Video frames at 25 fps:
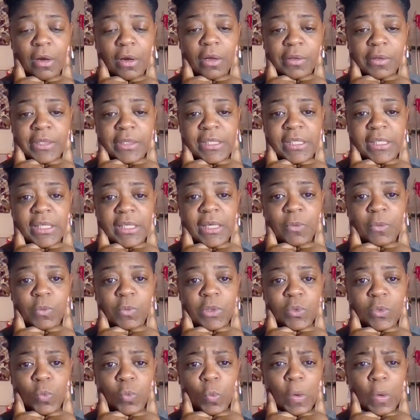all they said
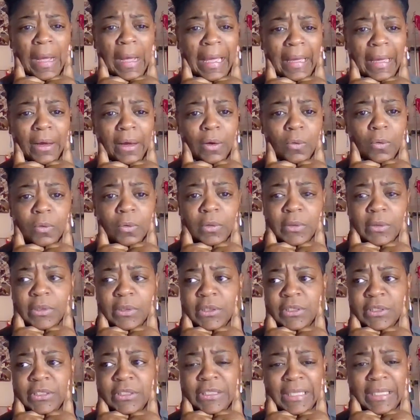was, wow,
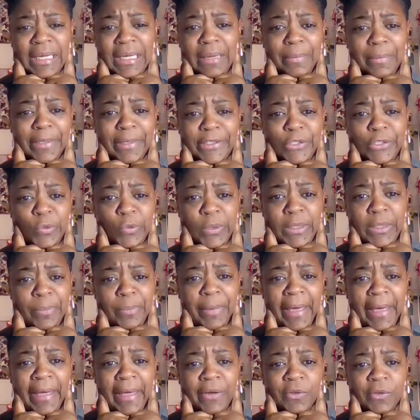she got about 20
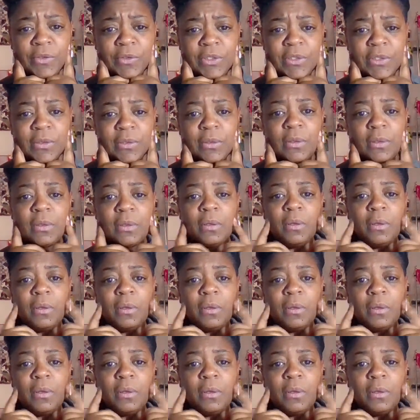patterns.